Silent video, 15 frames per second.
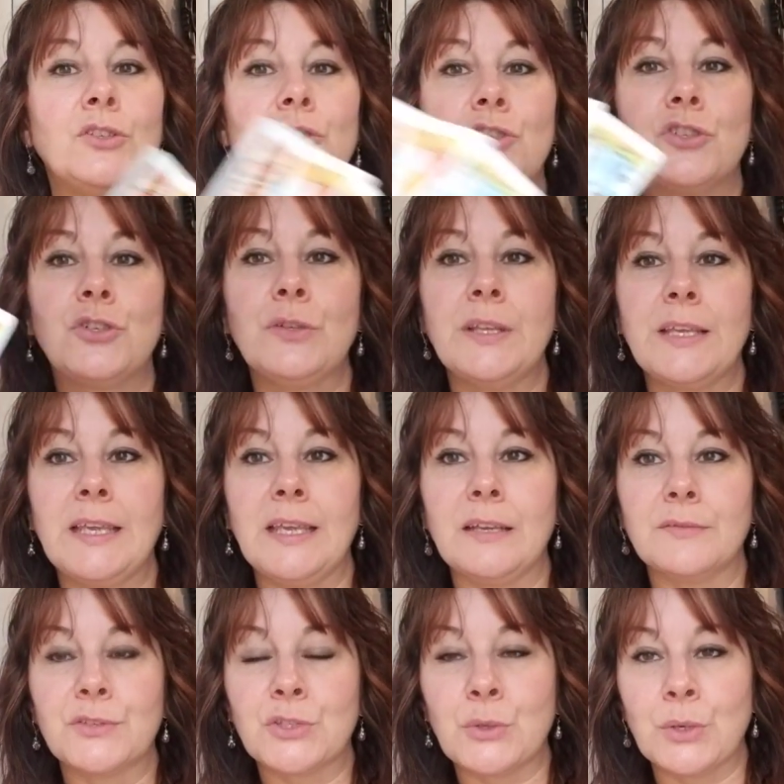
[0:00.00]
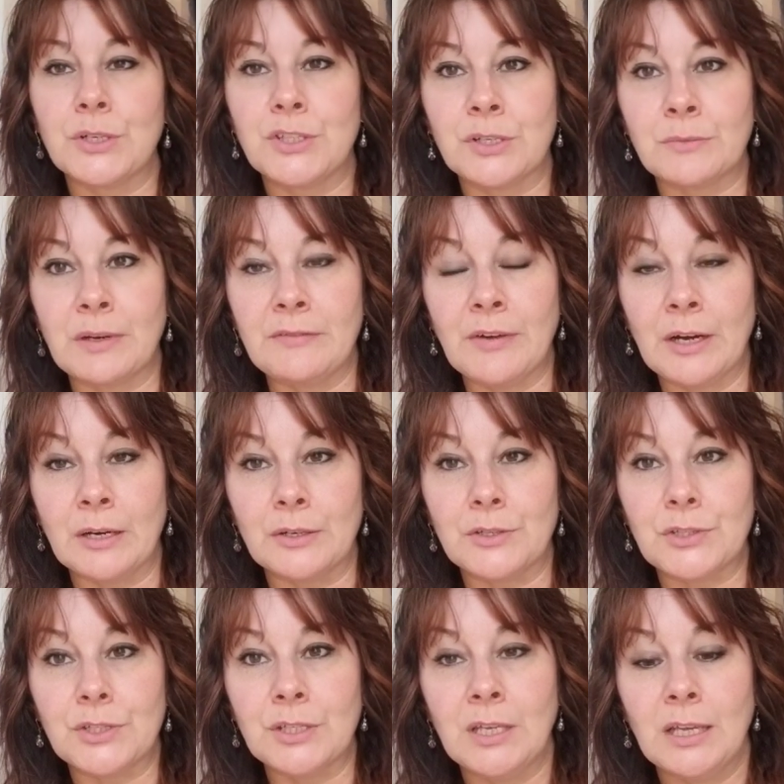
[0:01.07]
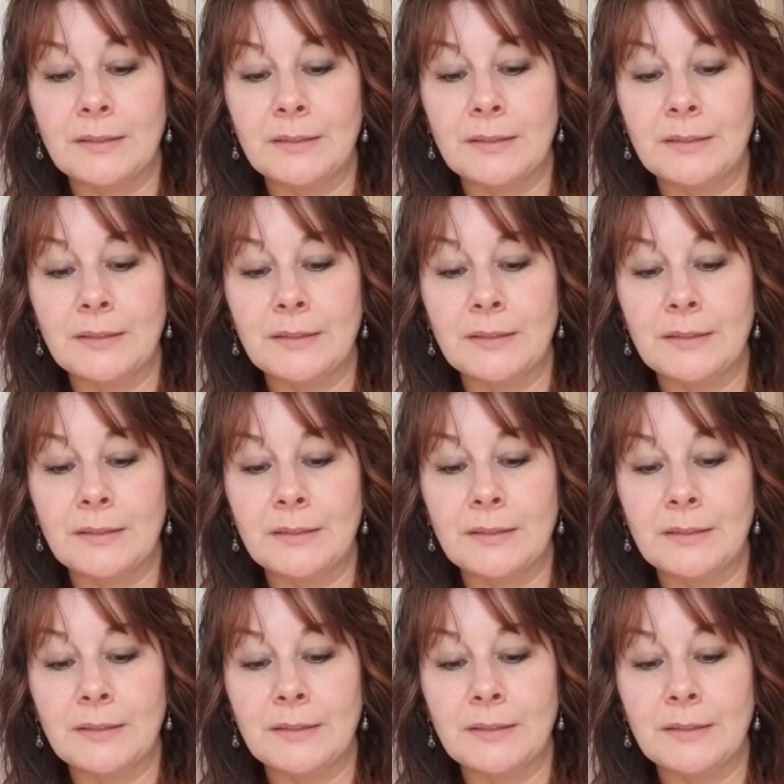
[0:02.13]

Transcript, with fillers: To the King of Swords in reverse.